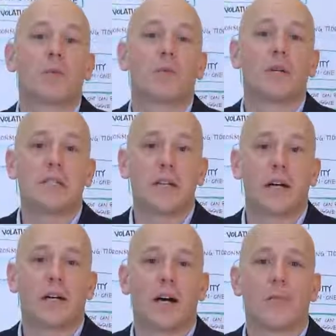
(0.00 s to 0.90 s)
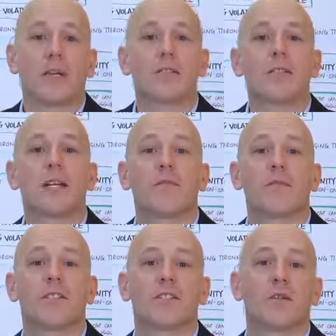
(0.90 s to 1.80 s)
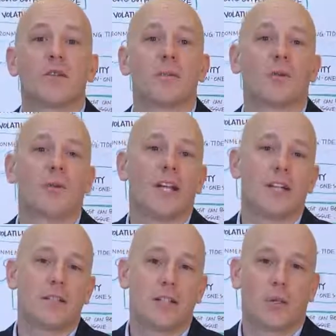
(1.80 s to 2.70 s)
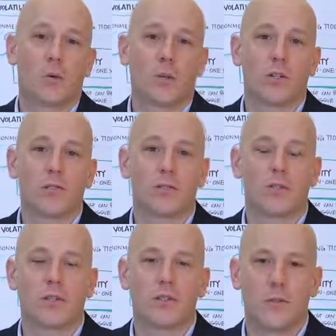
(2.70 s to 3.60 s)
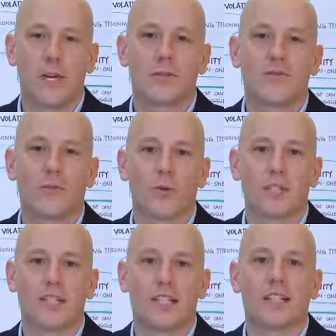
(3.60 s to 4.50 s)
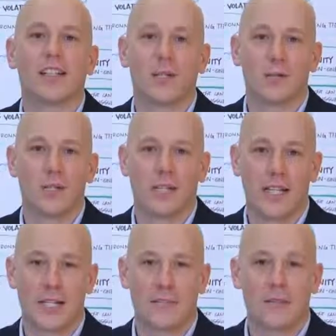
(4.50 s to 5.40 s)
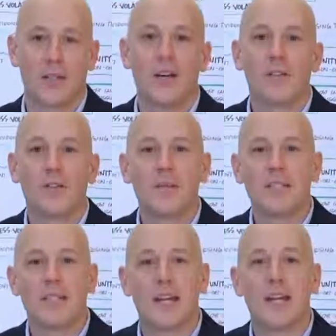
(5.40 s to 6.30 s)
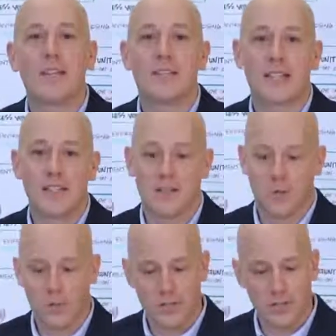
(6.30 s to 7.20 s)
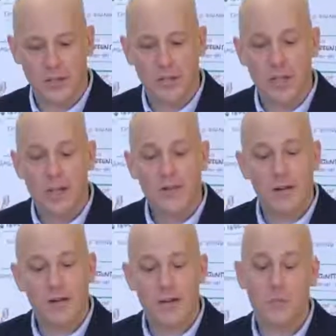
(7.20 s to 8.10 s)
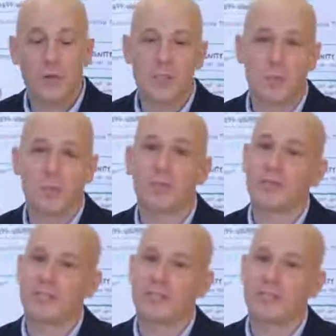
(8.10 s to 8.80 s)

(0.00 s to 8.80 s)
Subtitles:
with REIT.com here in San Francisco at the Prologis headquarters for the 2014 Leader in the Light. Joining me today is Daniele Horton, founder and principal of